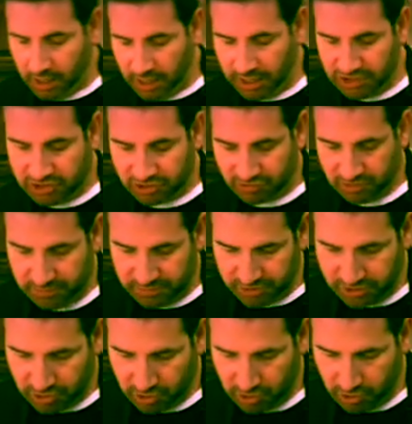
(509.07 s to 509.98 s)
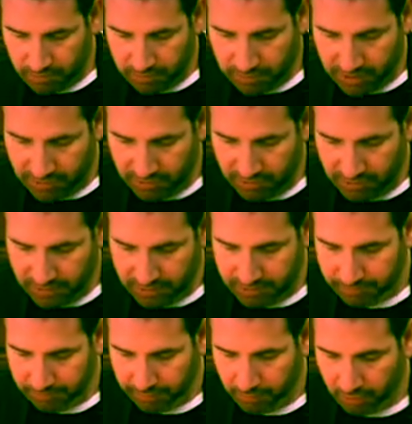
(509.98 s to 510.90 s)
ice cream scoop, and
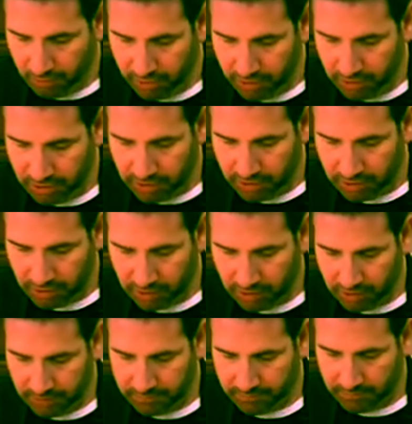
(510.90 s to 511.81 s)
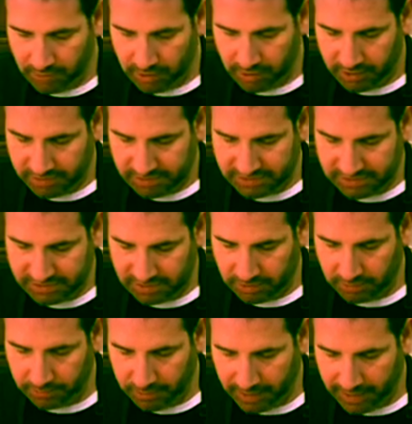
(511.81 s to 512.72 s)
then putting it on my
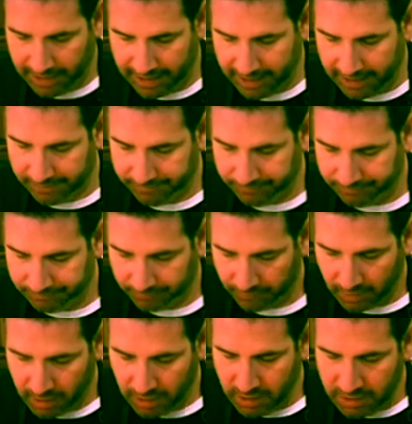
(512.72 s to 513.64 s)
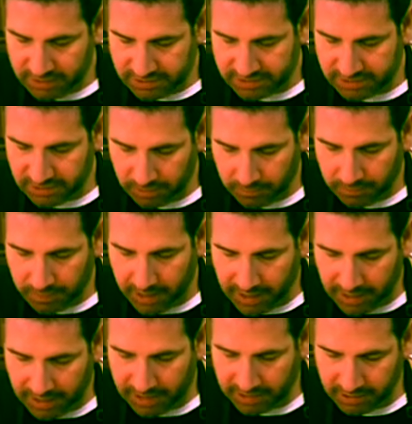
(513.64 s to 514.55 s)
Silpat.
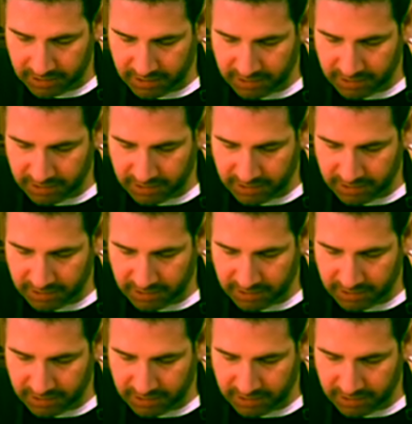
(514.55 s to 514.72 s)
Silpat